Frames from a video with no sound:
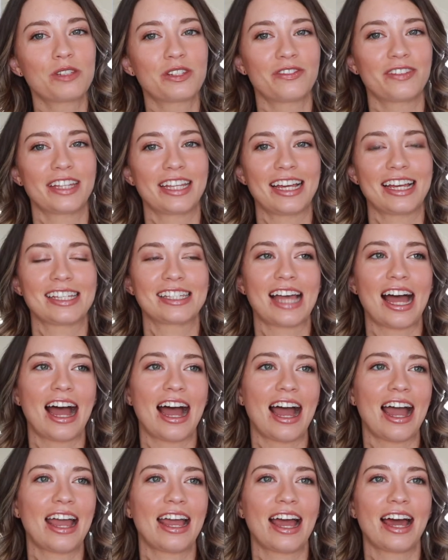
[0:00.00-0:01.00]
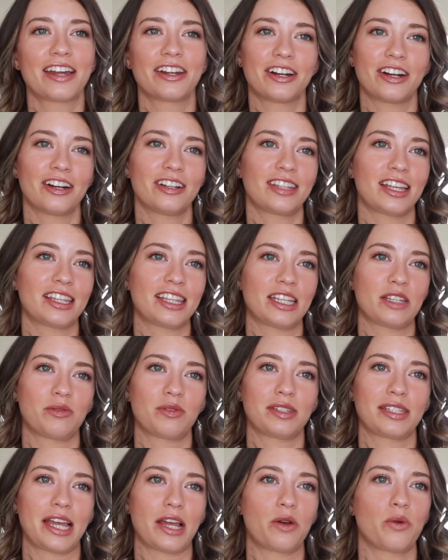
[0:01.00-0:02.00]
for this. I had heard that this
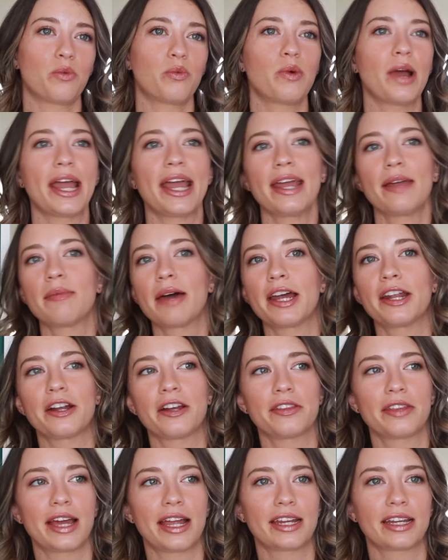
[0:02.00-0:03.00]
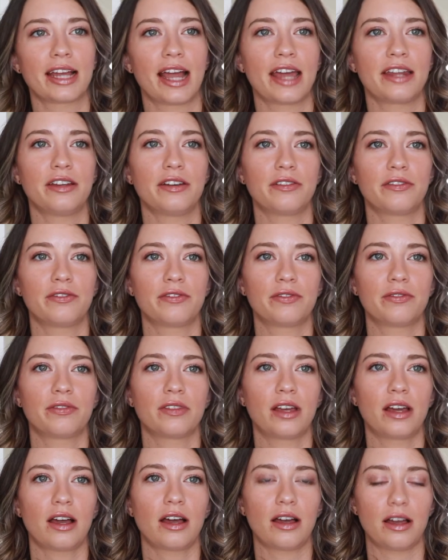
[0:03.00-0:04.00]
was like way better than kind of
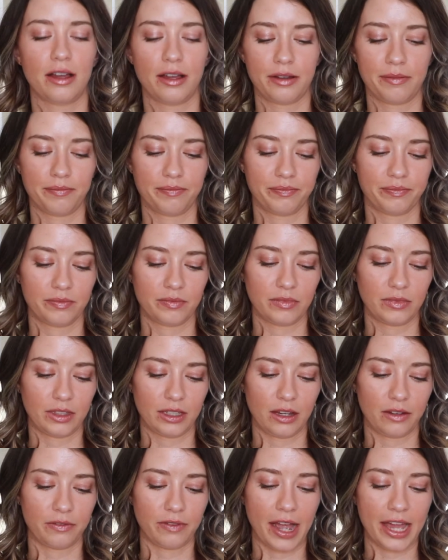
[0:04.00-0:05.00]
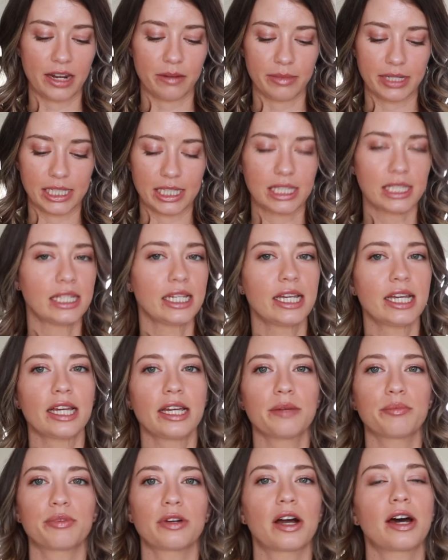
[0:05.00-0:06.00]
vitamin
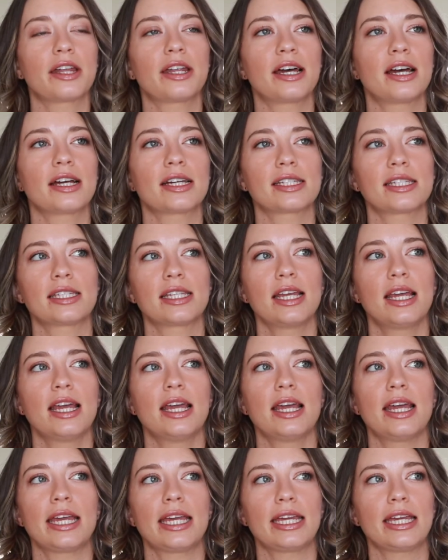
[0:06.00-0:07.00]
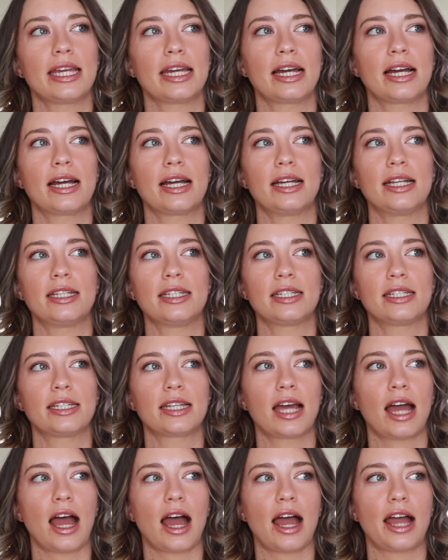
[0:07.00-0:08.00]
C products,
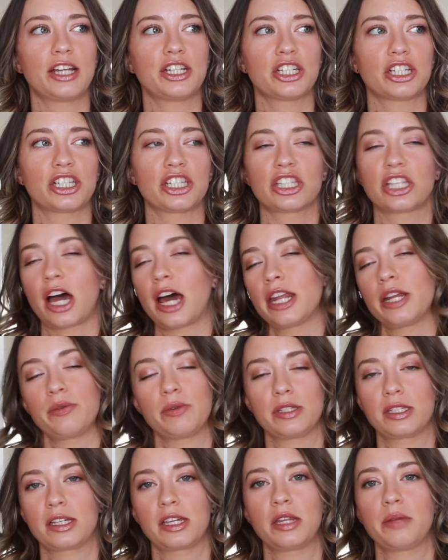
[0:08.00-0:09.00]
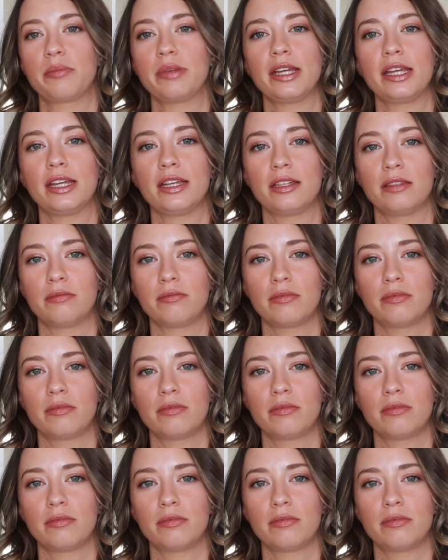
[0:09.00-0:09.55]
and I just thought it was going to be